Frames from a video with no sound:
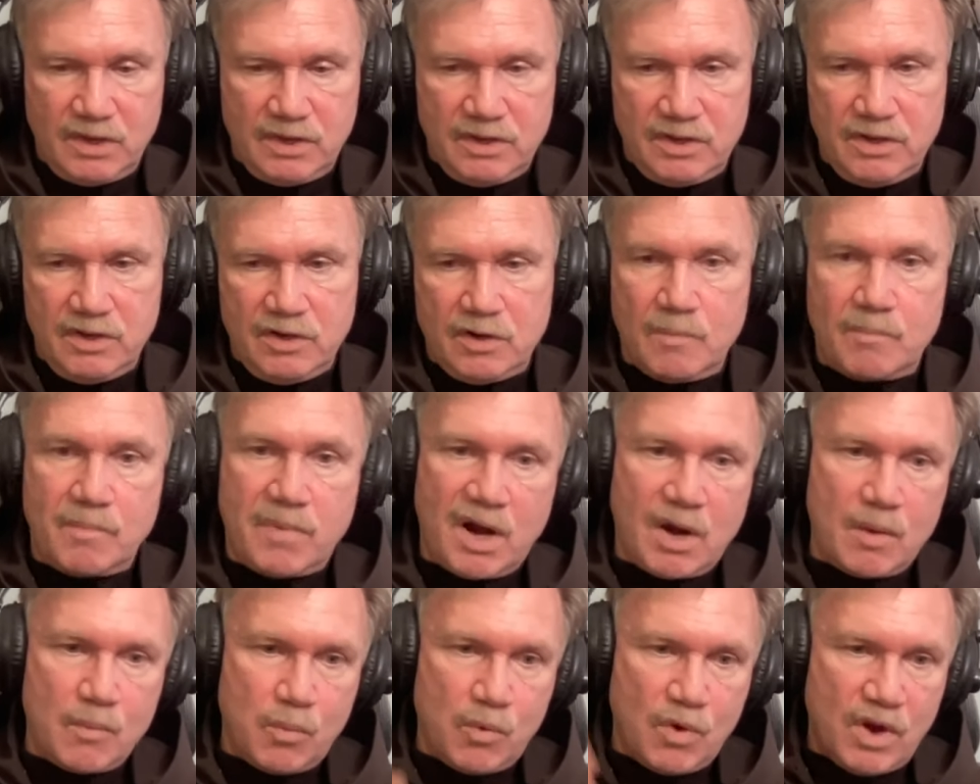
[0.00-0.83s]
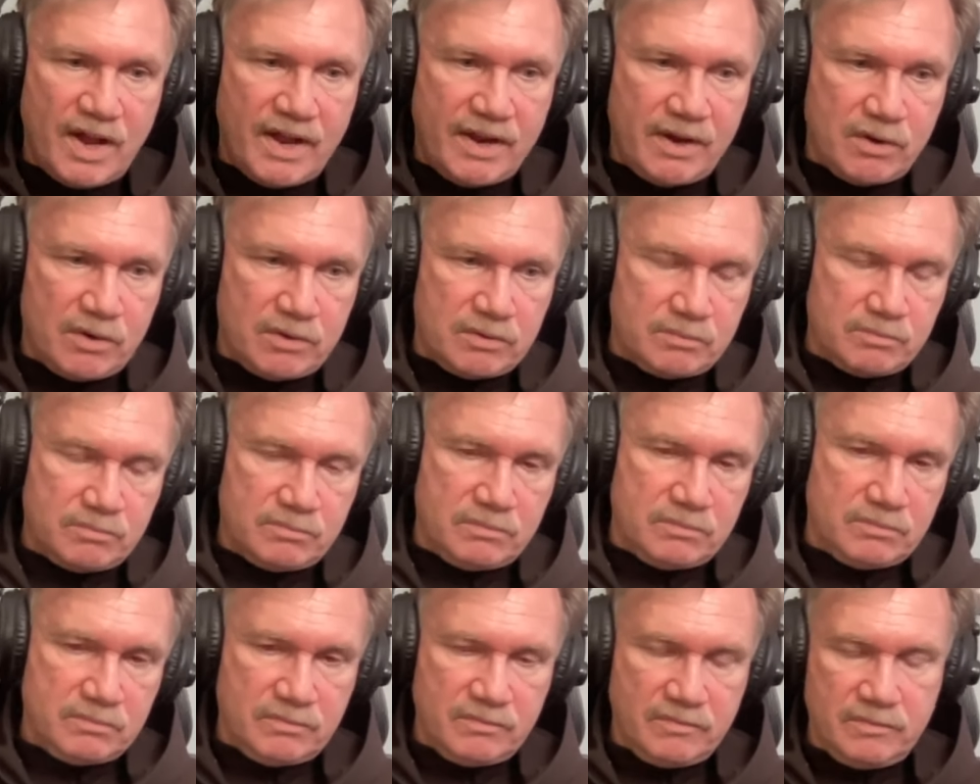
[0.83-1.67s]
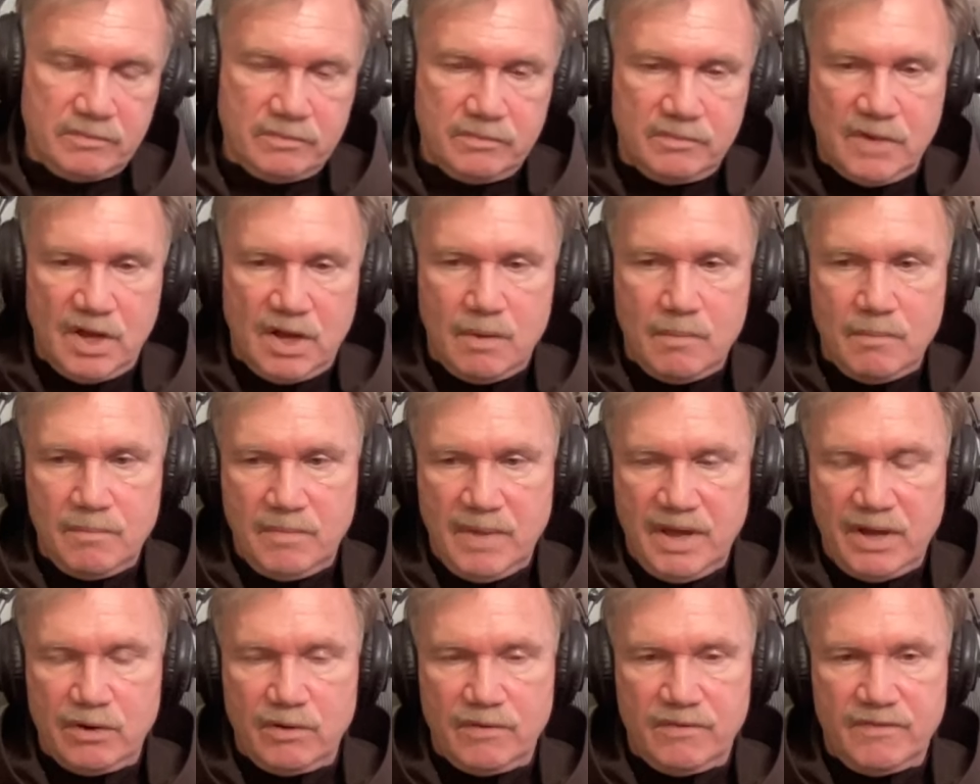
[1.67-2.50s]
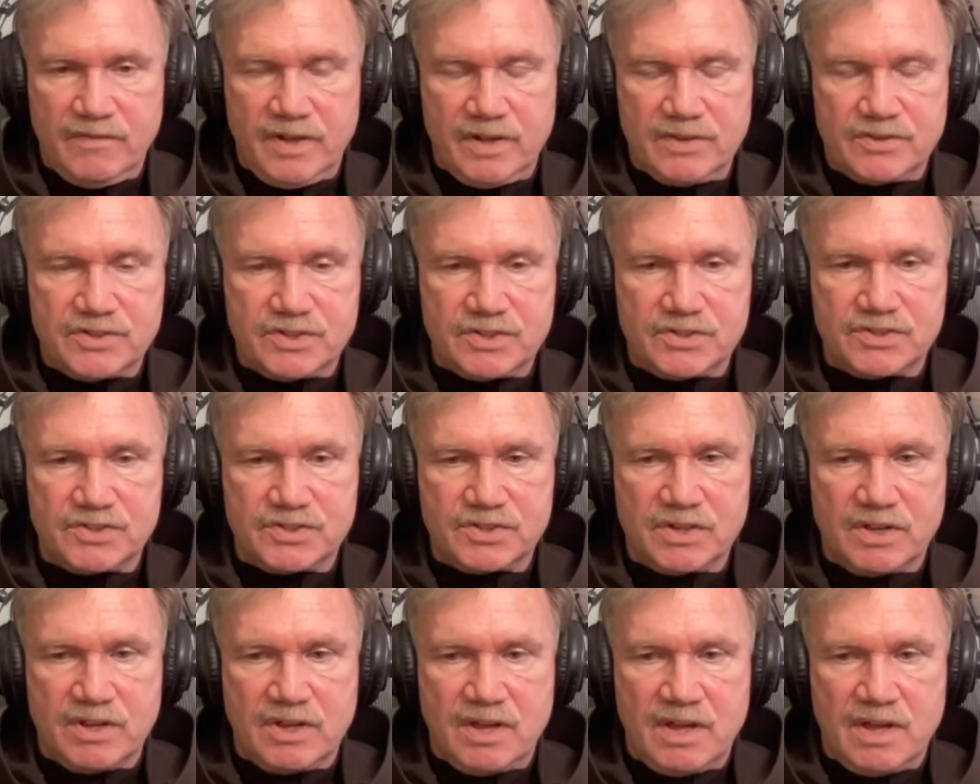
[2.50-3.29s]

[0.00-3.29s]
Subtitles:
you know, barbed wire metal fences.